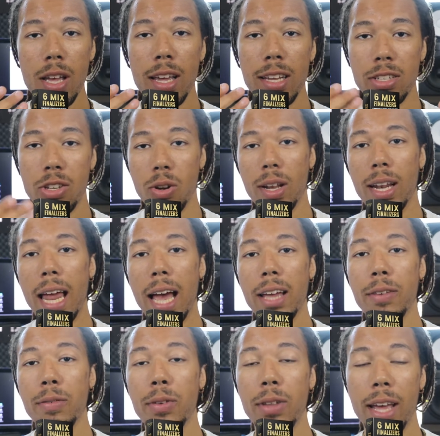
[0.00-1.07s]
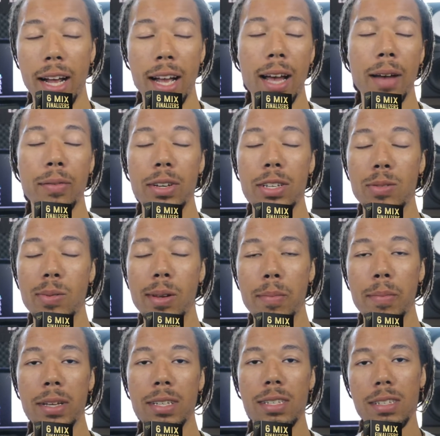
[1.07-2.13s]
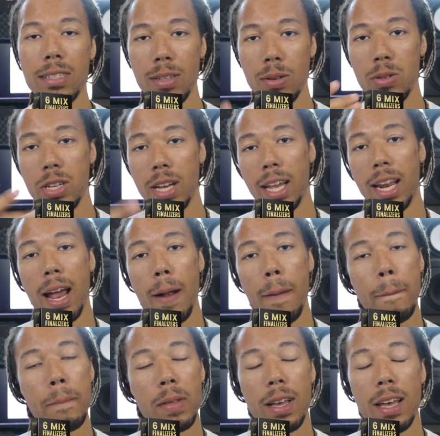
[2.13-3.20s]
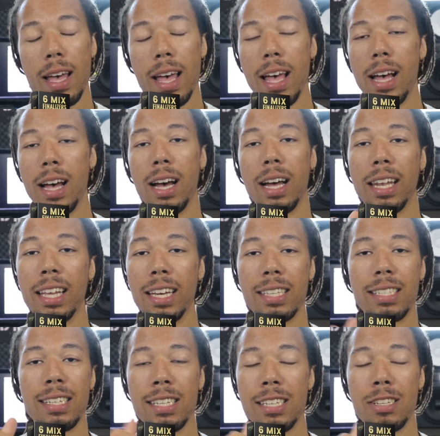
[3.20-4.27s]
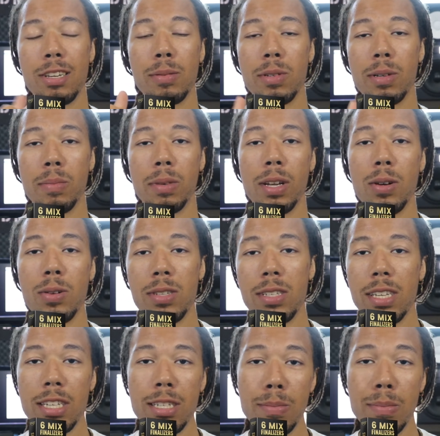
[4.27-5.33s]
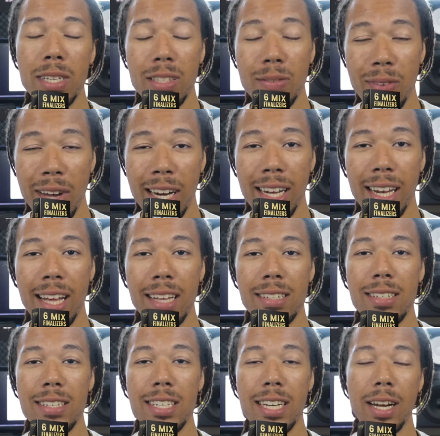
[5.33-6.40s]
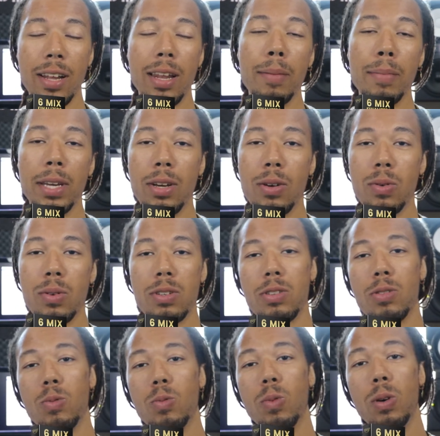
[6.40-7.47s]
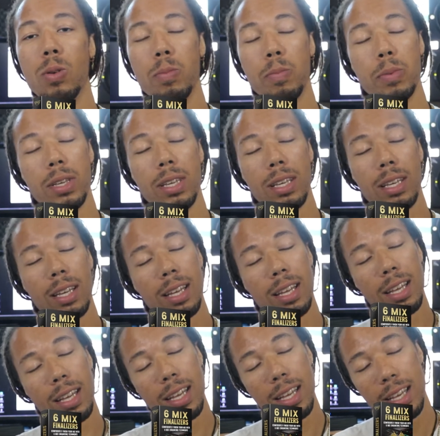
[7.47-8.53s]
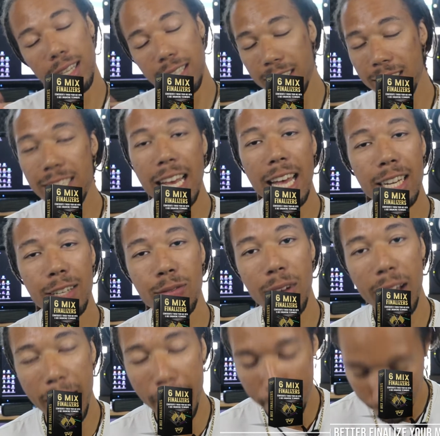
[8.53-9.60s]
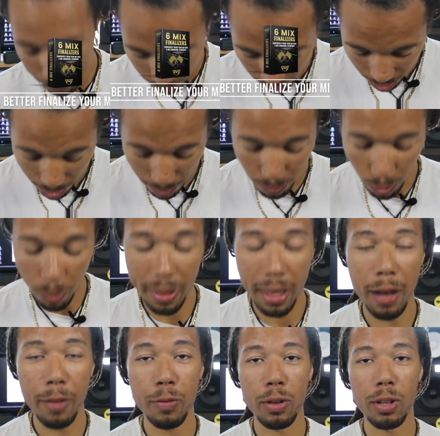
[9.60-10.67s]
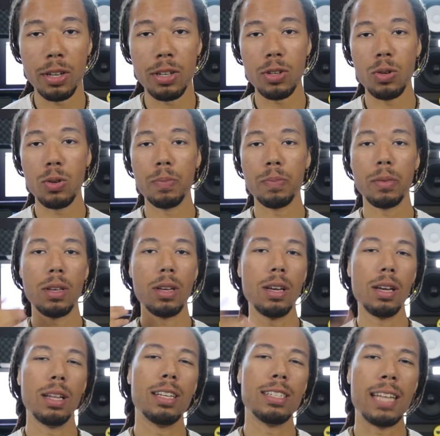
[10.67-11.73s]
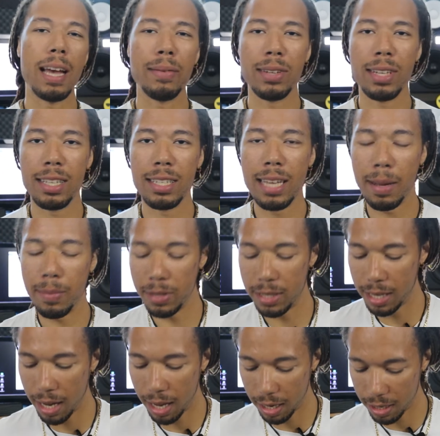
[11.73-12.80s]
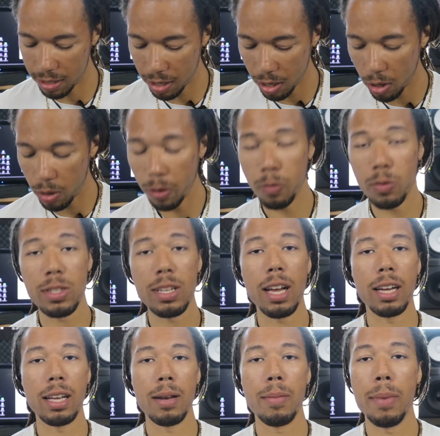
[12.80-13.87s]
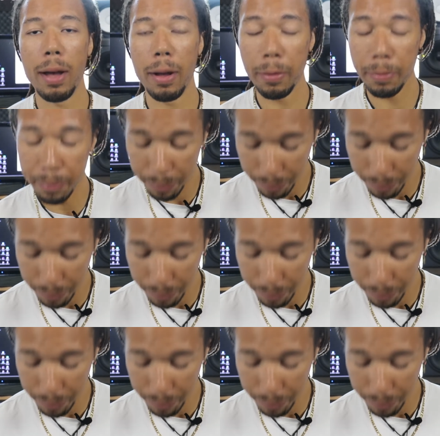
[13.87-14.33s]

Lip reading: is going to allow you to feel that confidence with your mixes. So check it out. Link is in the description below. 6 Mix Finalizers. Check out that mini course. You won't be dissatisfied. But without further ado, let's dive into the topic today. So if we're talking about